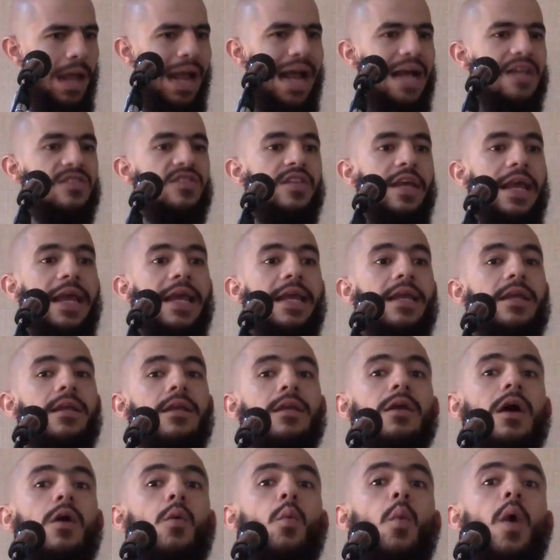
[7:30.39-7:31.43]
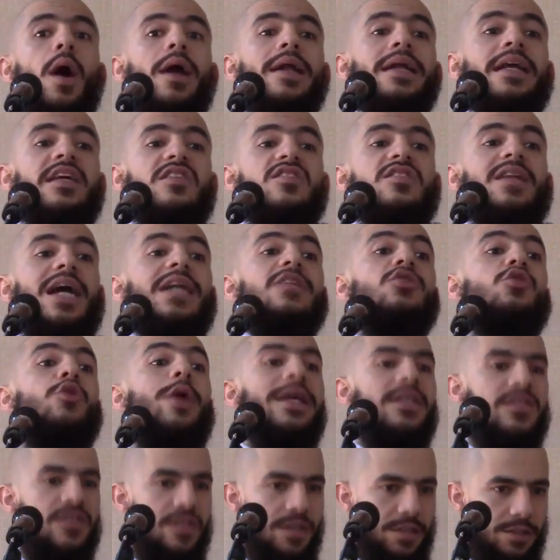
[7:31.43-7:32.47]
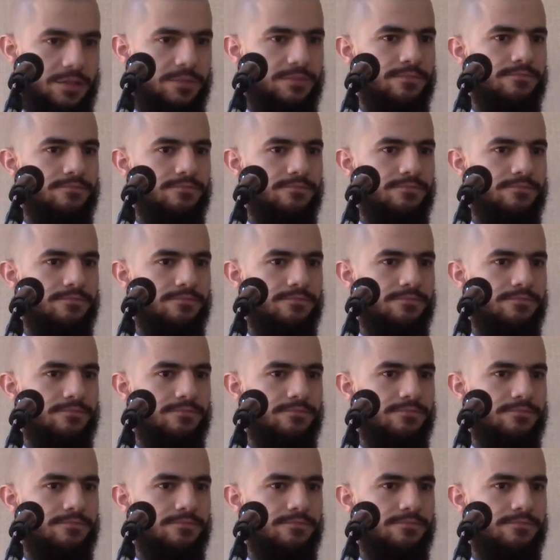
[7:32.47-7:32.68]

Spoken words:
As in, one is not crazy.